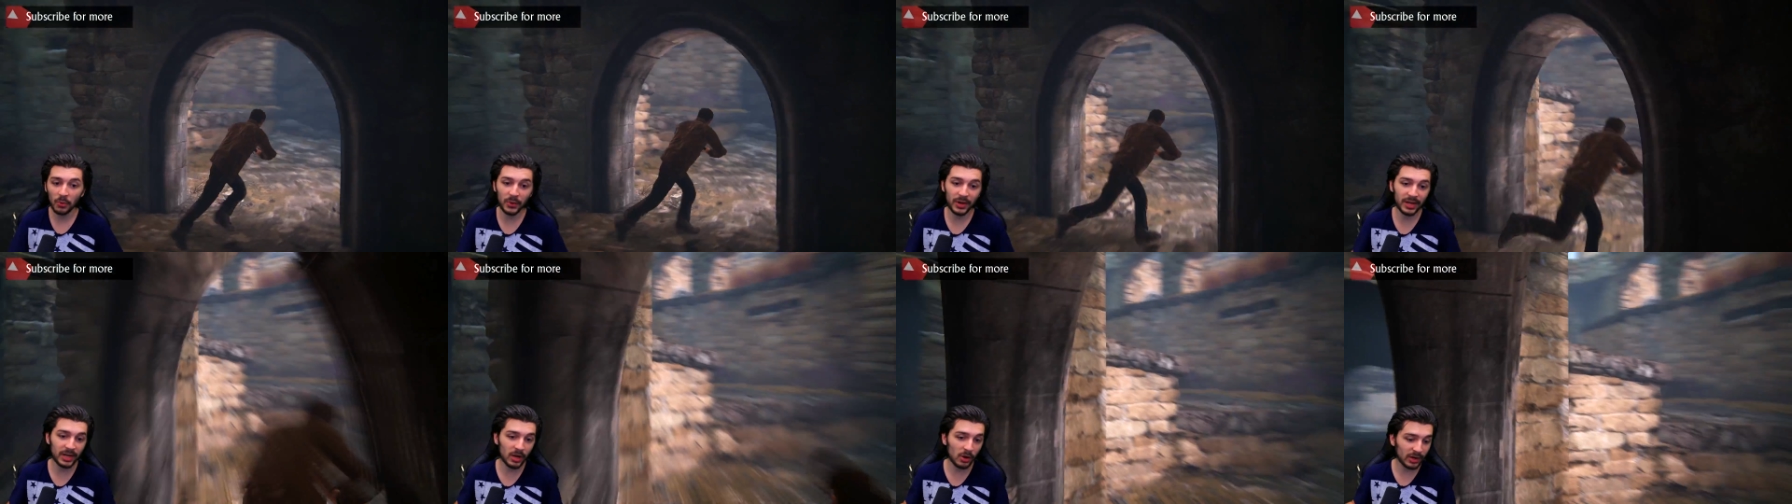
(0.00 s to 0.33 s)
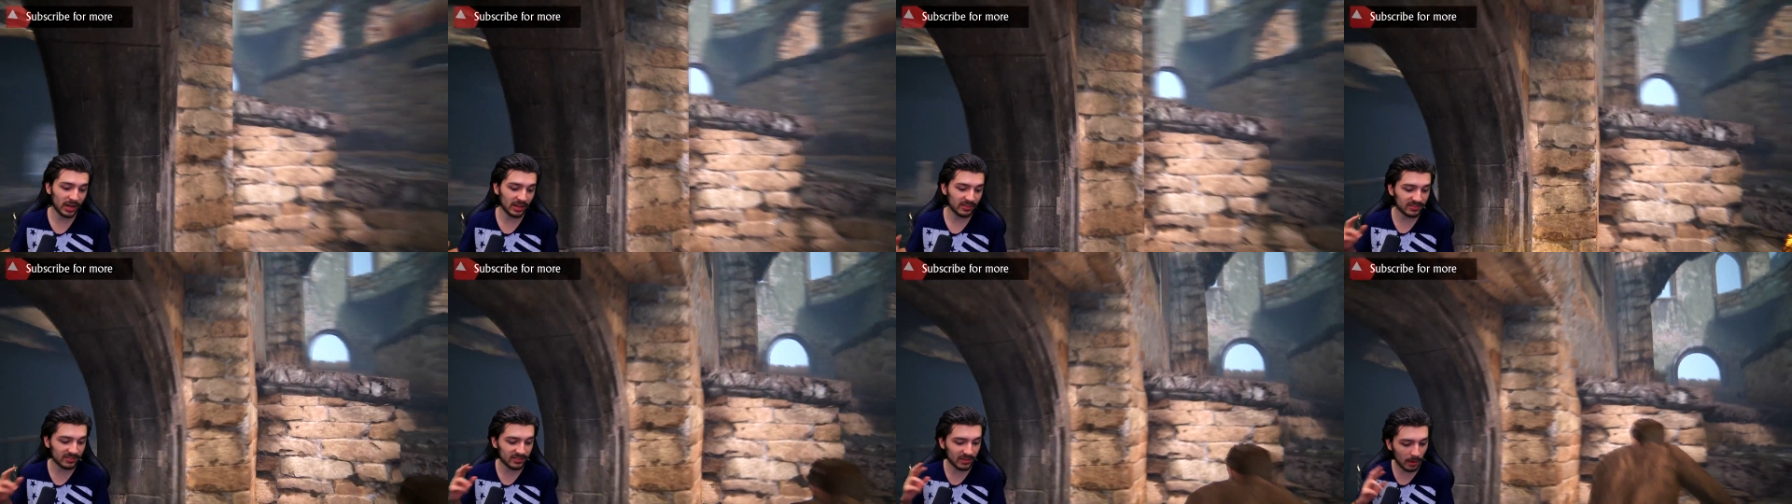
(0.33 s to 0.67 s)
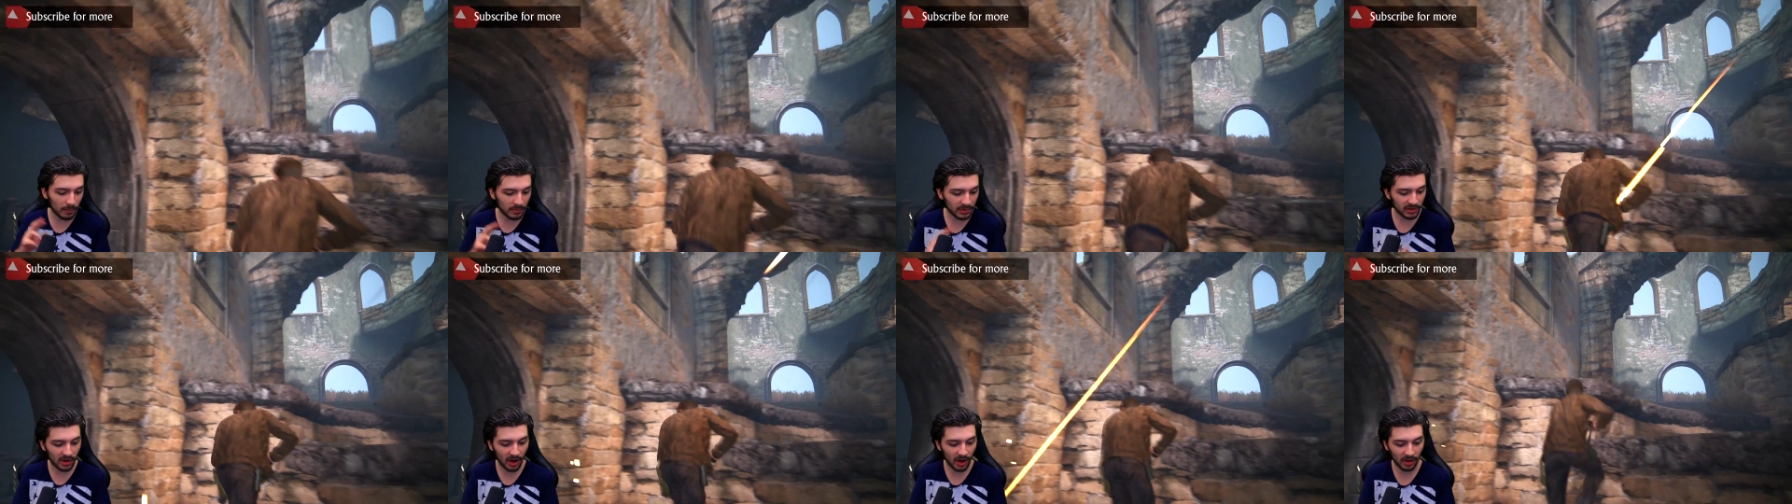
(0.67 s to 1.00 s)
We know that
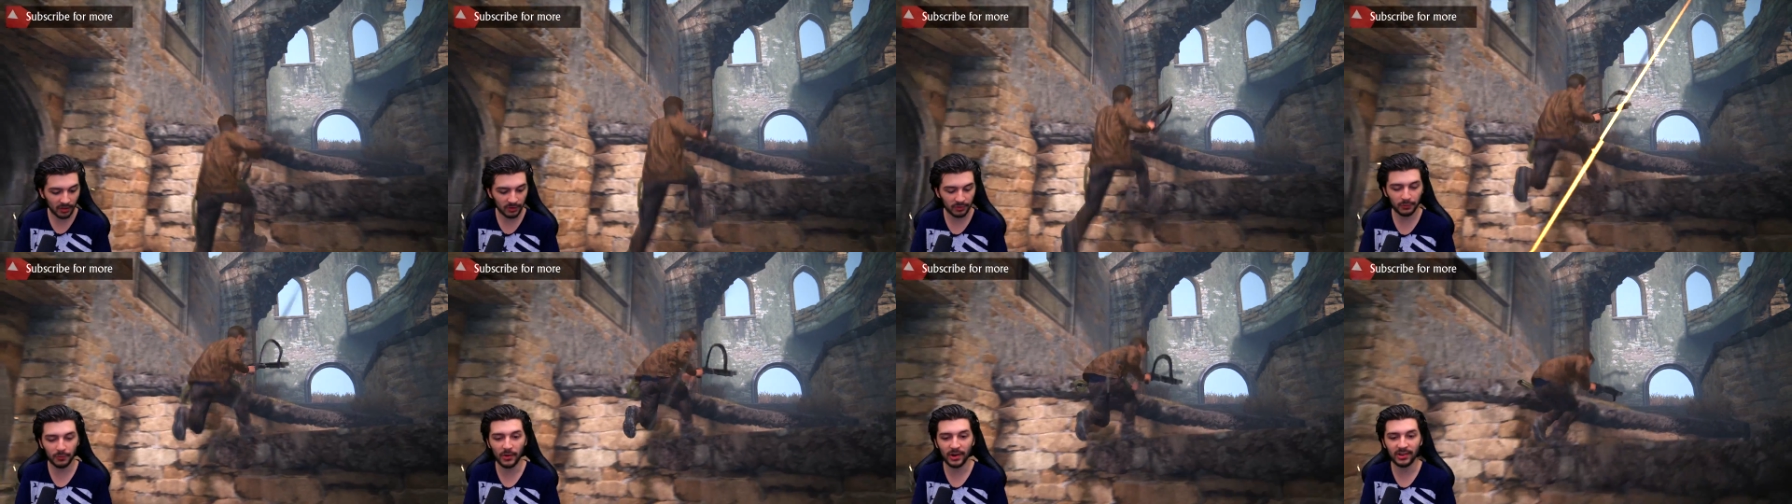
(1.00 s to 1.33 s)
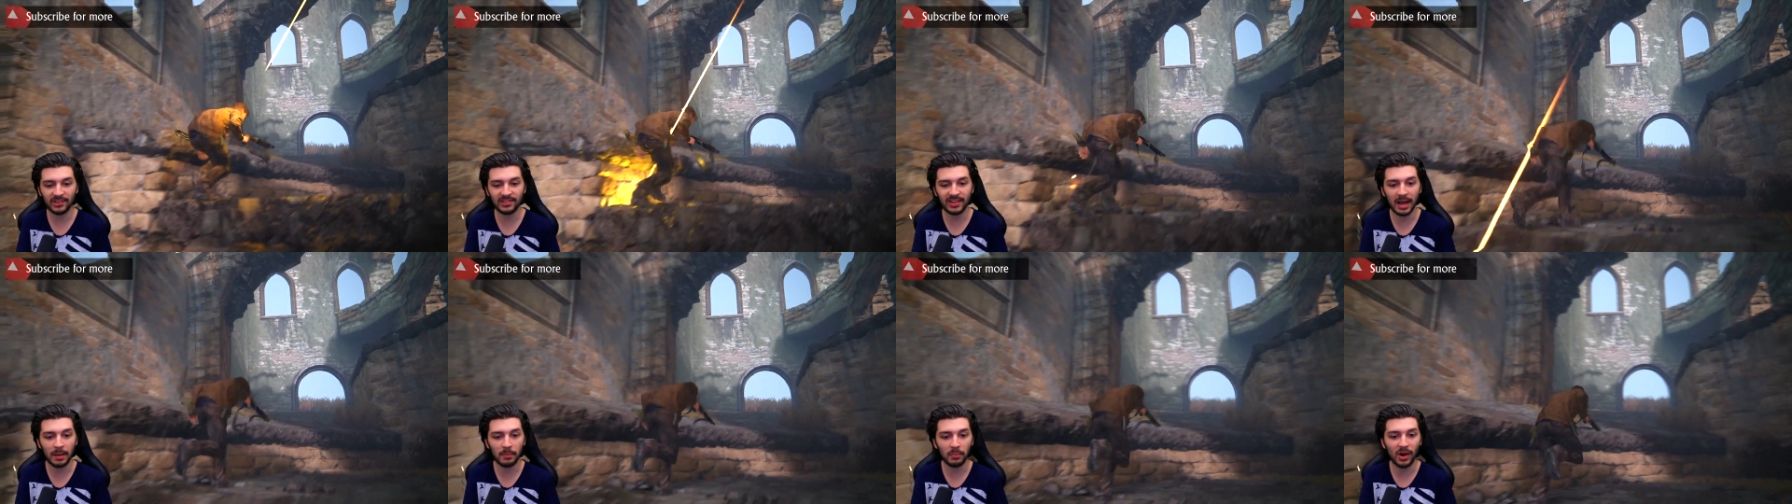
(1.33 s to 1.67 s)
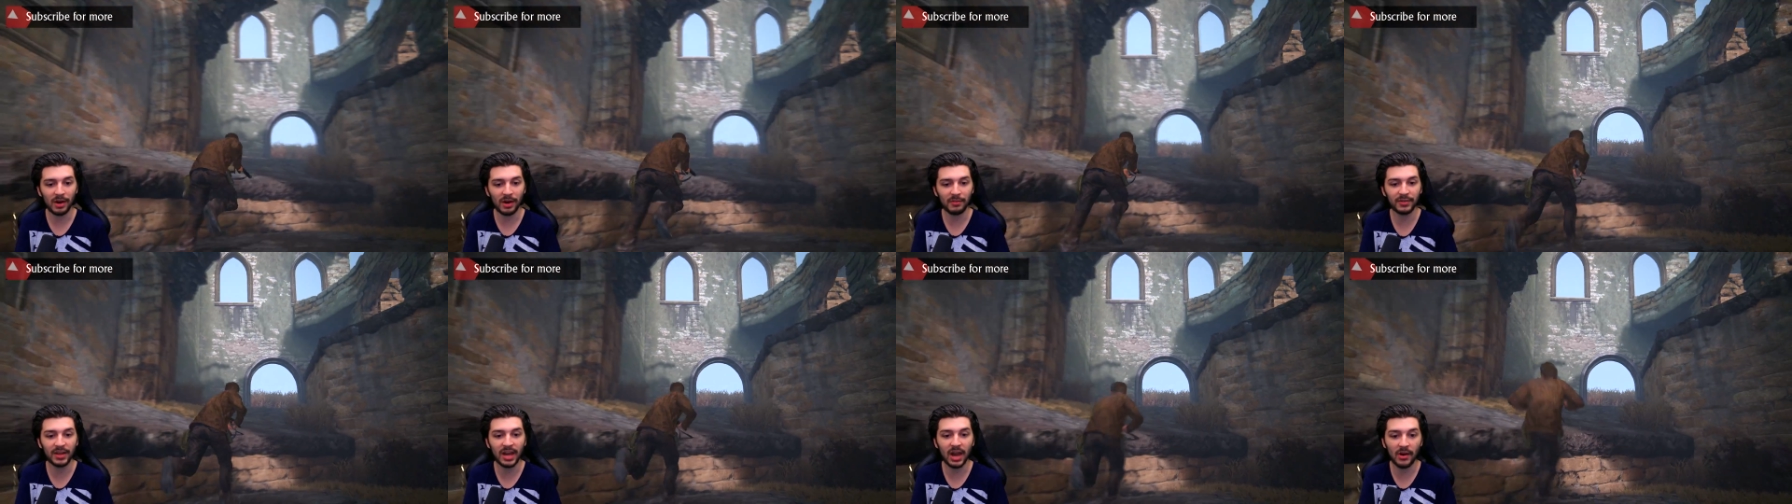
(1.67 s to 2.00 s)
some guns, for example,
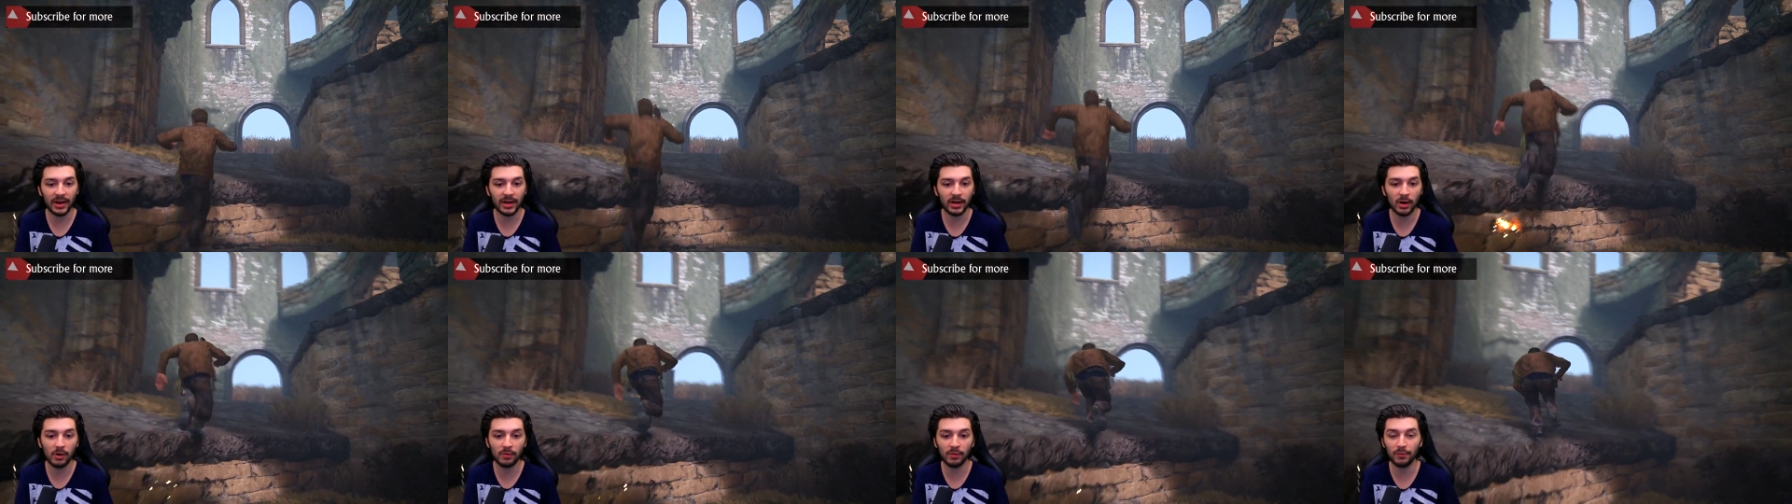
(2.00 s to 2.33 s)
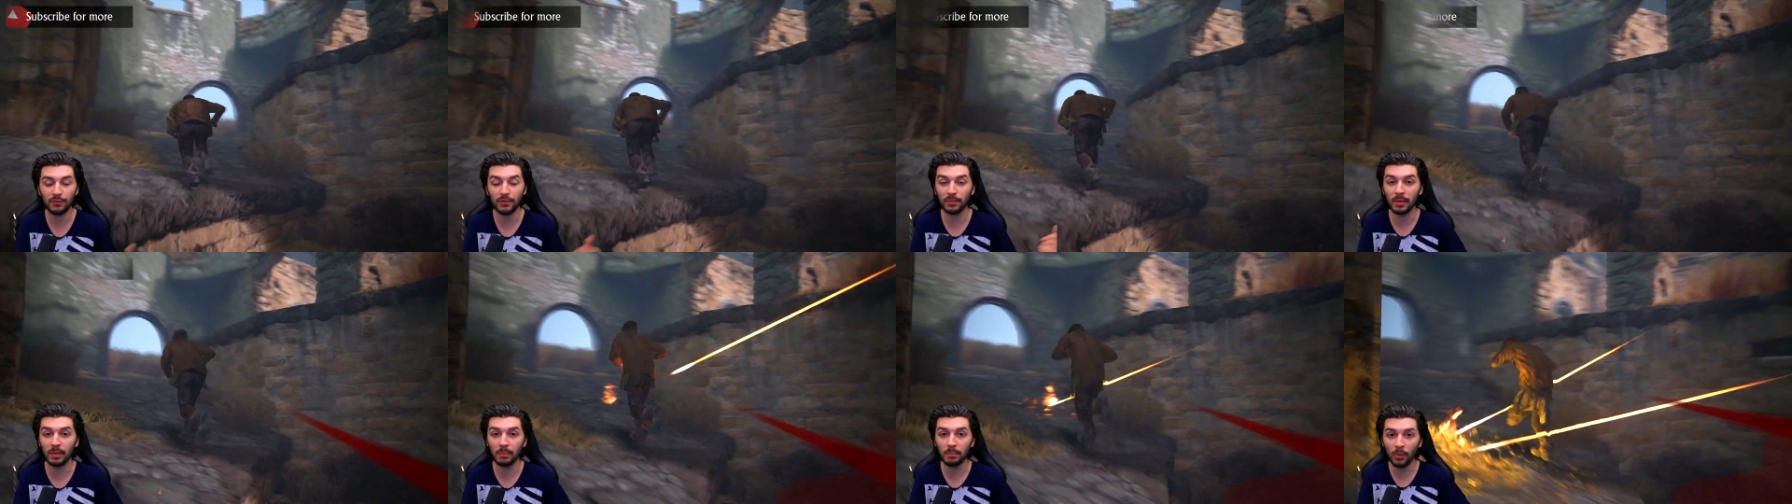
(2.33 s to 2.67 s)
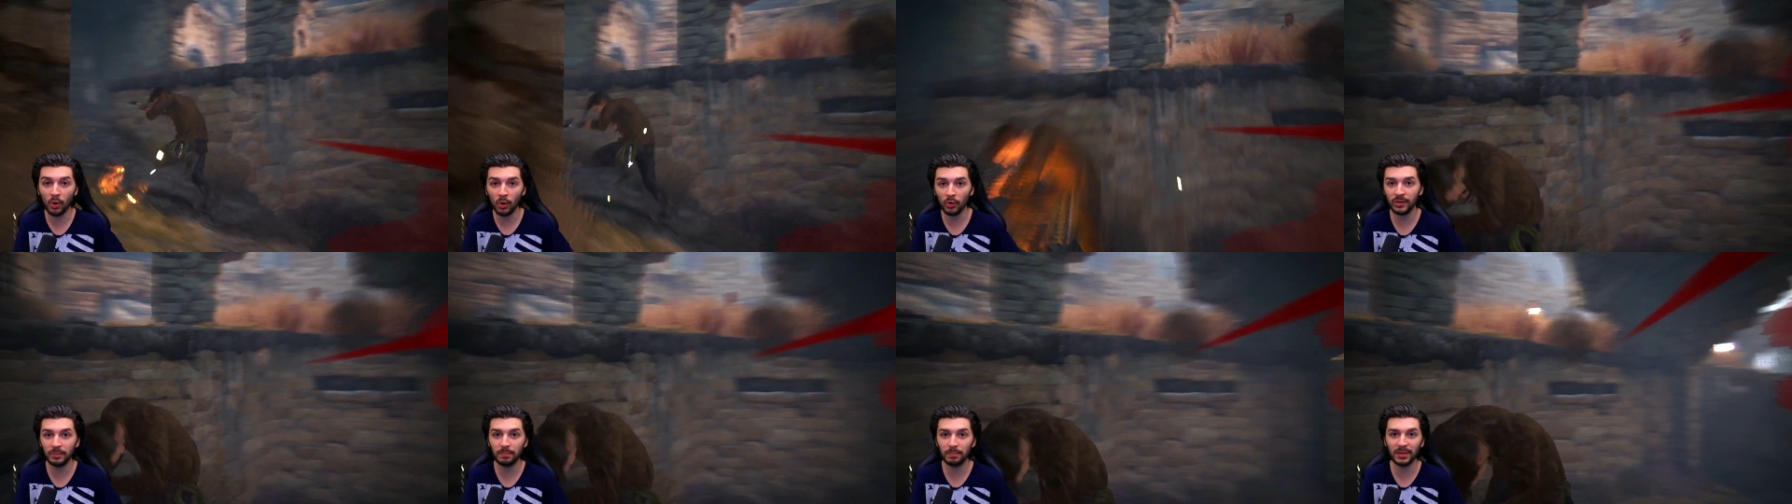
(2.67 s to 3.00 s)
have carried over from the
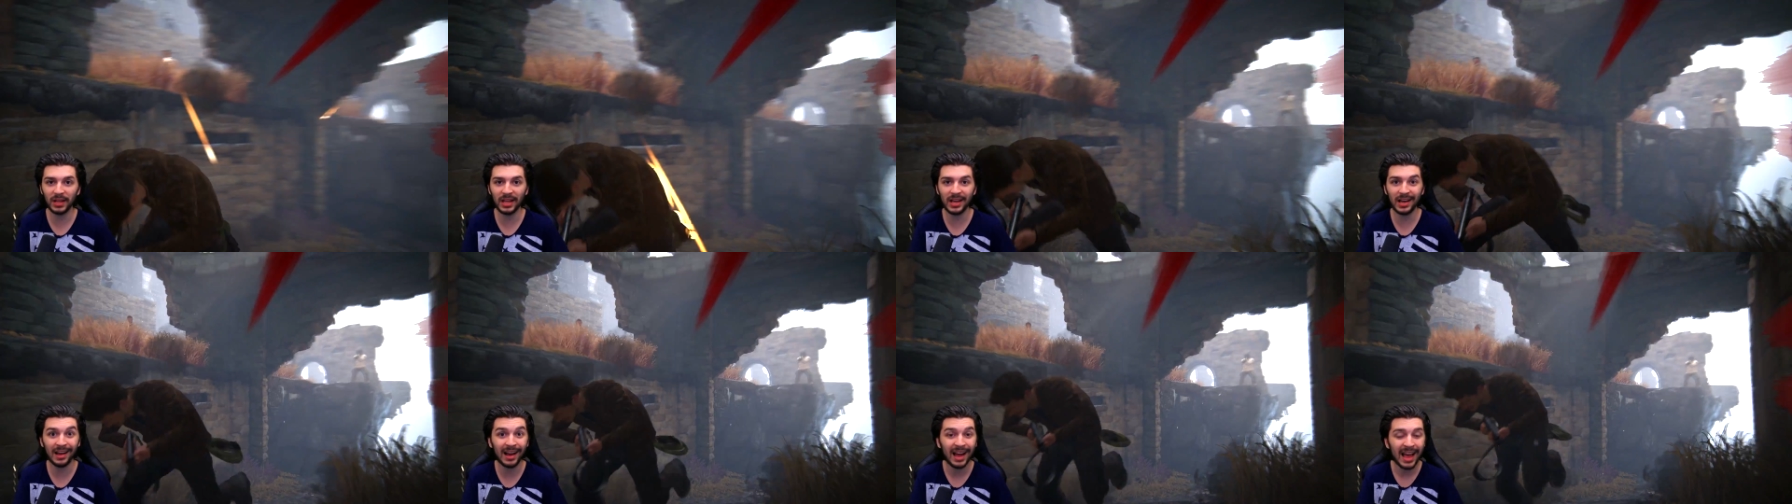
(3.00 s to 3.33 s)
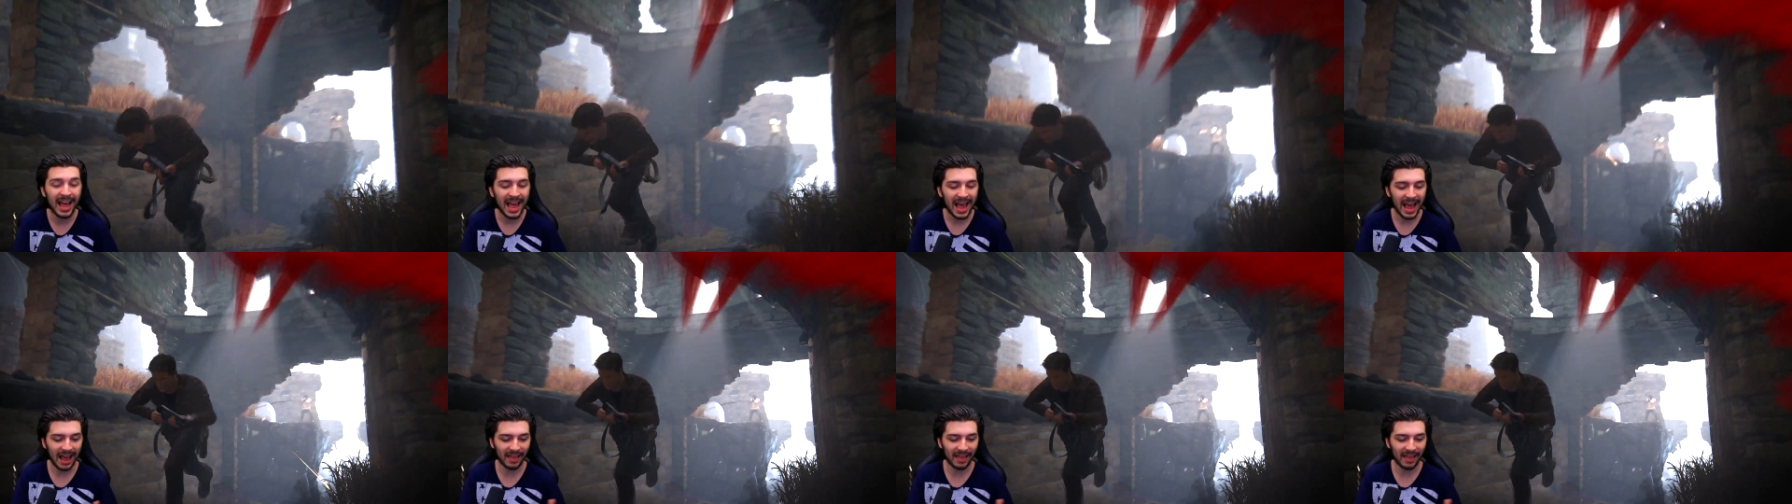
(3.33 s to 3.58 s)
multiplayer,